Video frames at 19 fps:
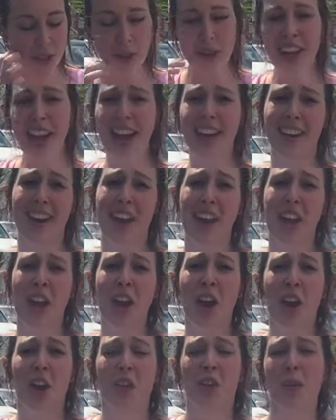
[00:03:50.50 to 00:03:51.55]
so
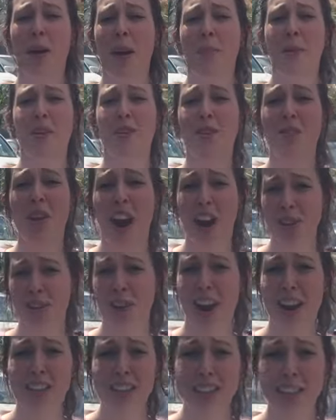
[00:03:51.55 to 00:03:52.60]
again, remember, do not
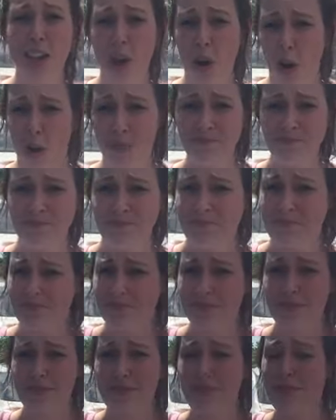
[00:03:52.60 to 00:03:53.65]
try this at home.
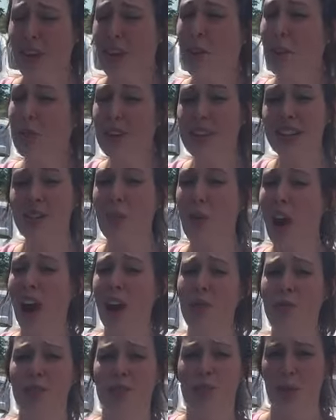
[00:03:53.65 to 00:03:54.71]
The reason why
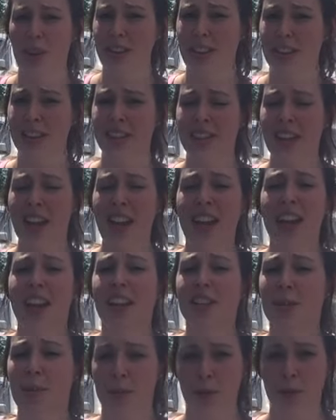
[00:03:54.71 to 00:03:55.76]
I was doing this
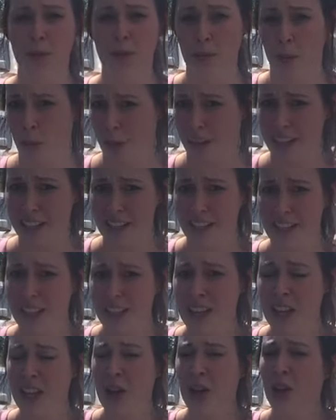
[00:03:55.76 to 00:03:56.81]
is to prove a point.
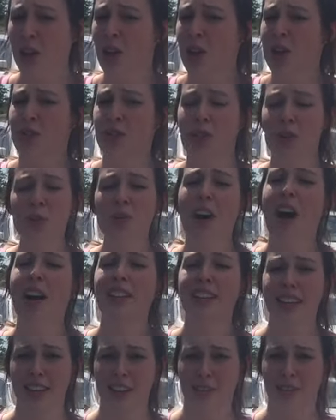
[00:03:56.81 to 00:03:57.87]
Do
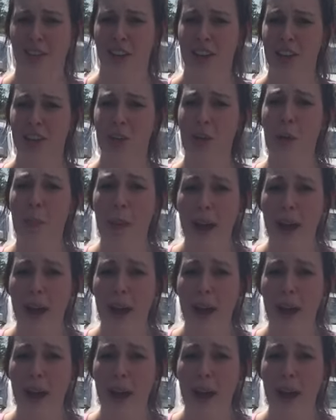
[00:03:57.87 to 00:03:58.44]
not leave your